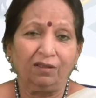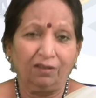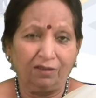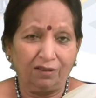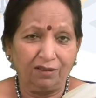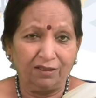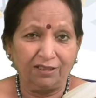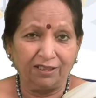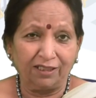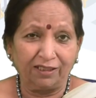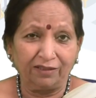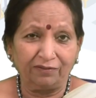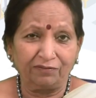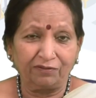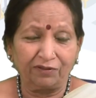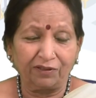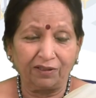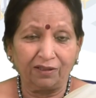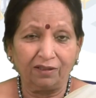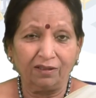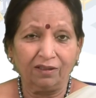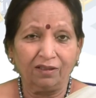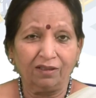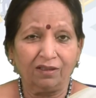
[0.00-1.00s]

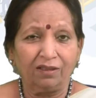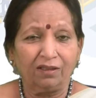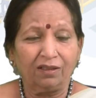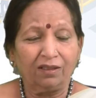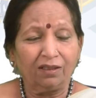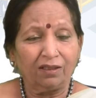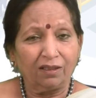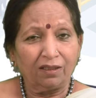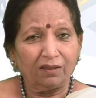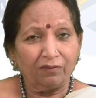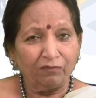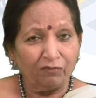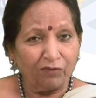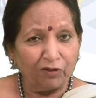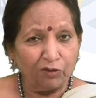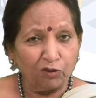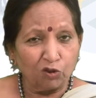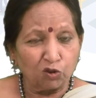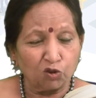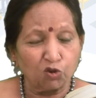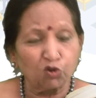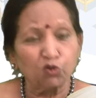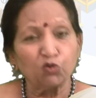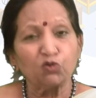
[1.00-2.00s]
delivery. When
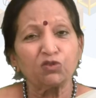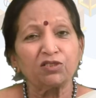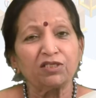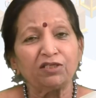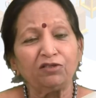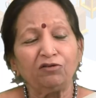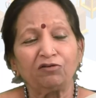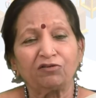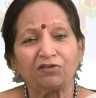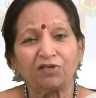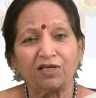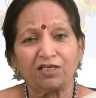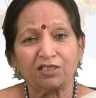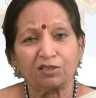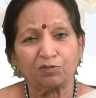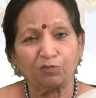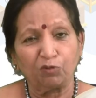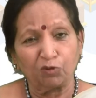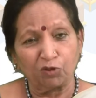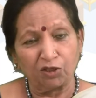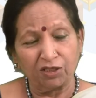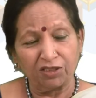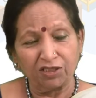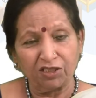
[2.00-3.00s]
you're choosing your
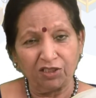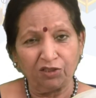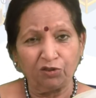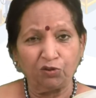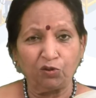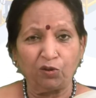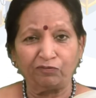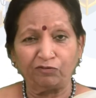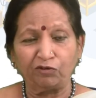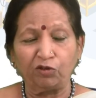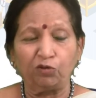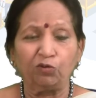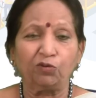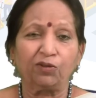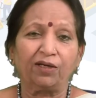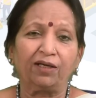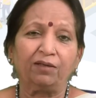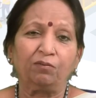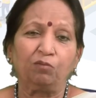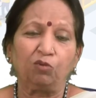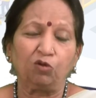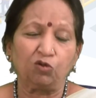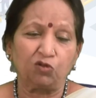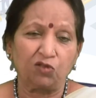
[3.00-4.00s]
transportation, you have to look
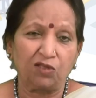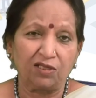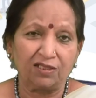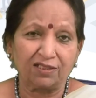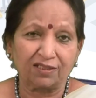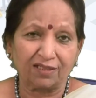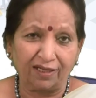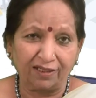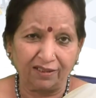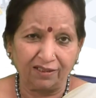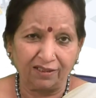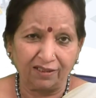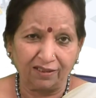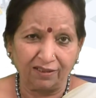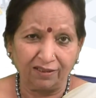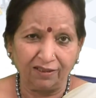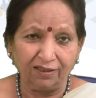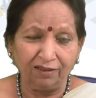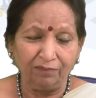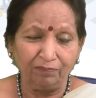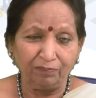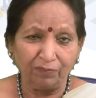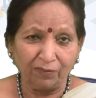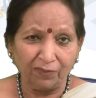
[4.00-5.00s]
at both these
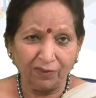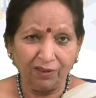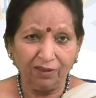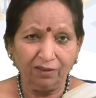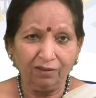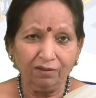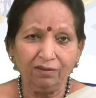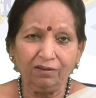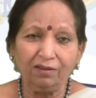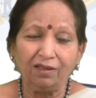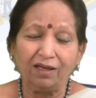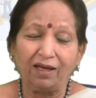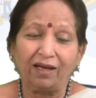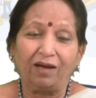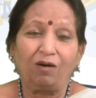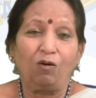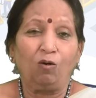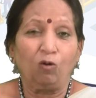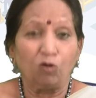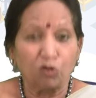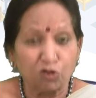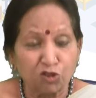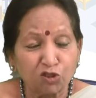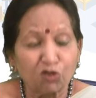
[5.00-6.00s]
criteria.
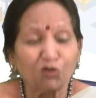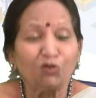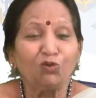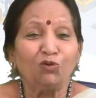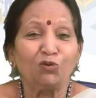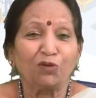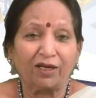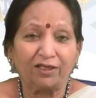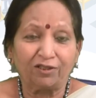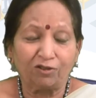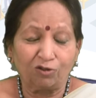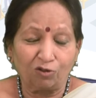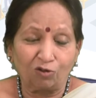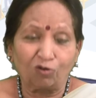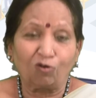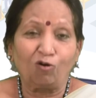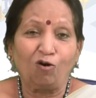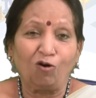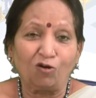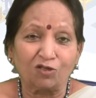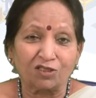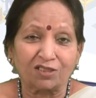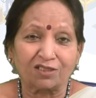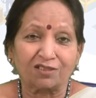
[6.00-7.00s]
Also look at your
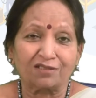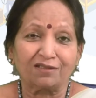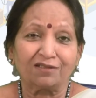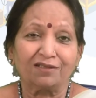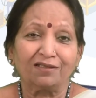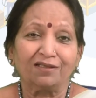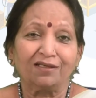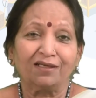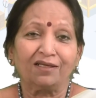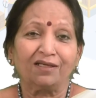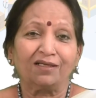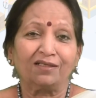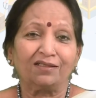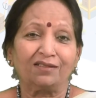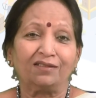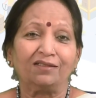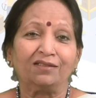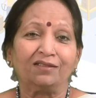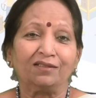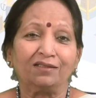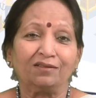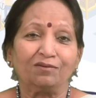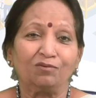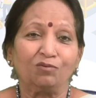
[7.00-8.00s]
cost.
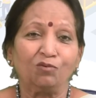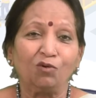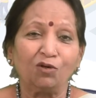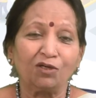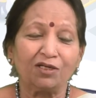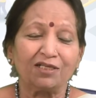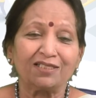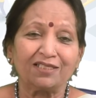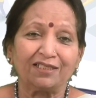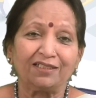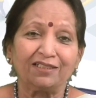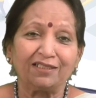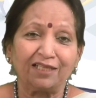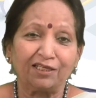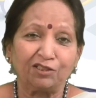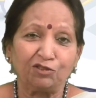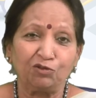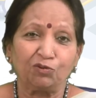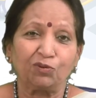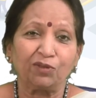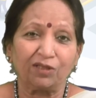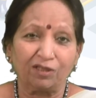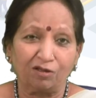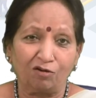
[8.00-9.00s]
What is it that
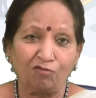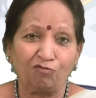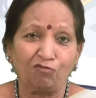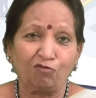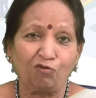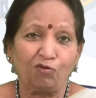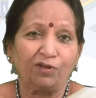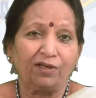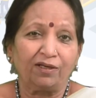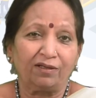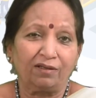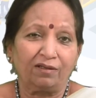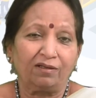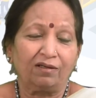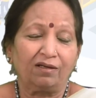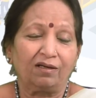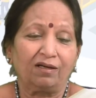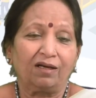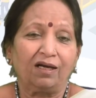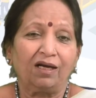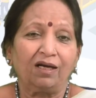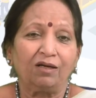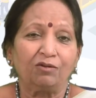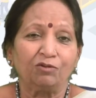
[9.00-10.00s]
you can afford, and
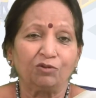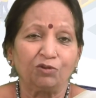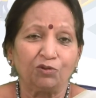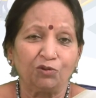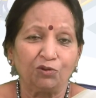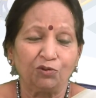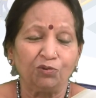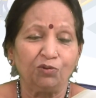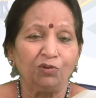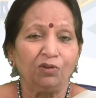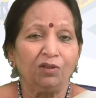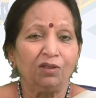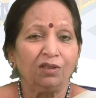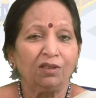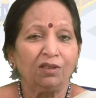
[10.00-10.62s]
how do you